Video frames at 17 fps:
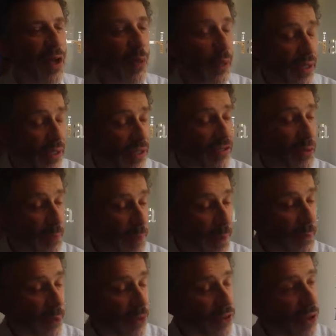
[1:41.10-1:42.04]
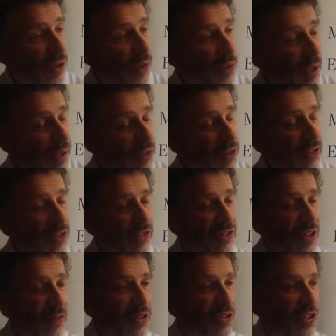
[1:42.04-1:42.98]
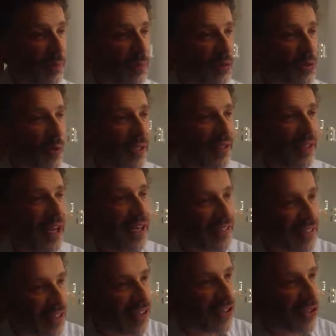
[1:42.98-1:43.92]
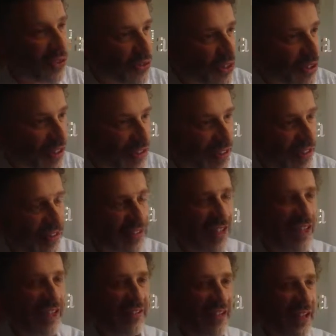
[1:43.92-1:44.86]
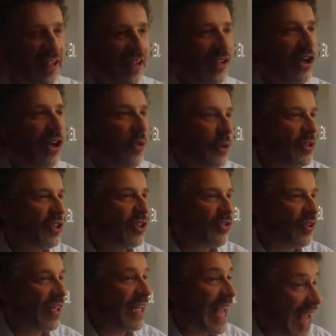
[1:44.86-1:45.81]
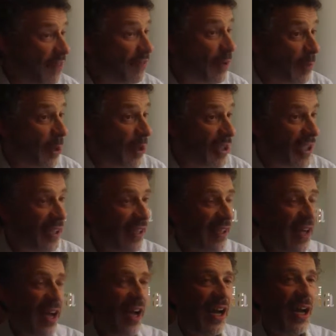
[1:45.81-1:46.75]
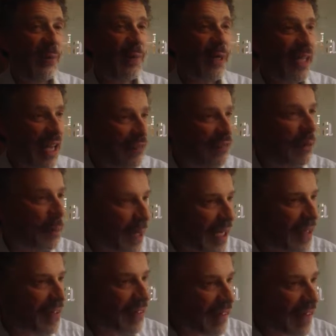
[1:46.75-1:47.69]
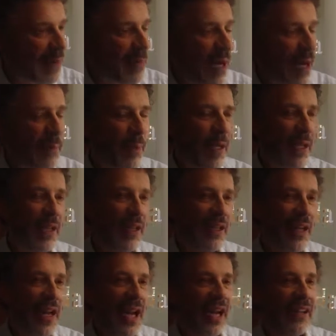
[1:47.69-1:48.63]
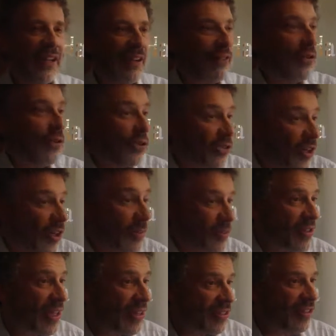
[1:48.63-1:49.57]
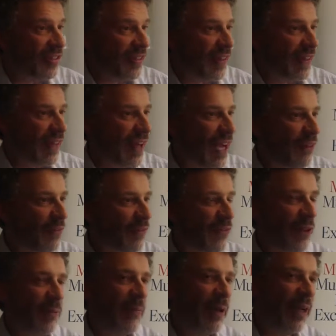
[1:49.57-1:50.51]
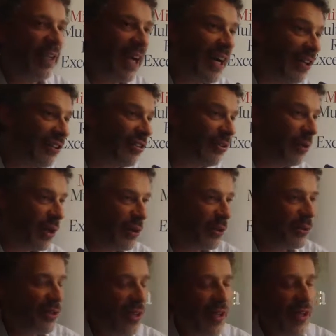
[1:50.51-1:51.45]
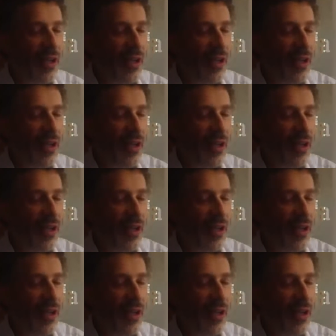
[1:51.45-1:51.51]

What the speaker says: Well, it is the people. So I have to distinguish here between IT as a utility as an idea, which is really everybody, in every place that they might be, and in all circumstances of their life, from young to old,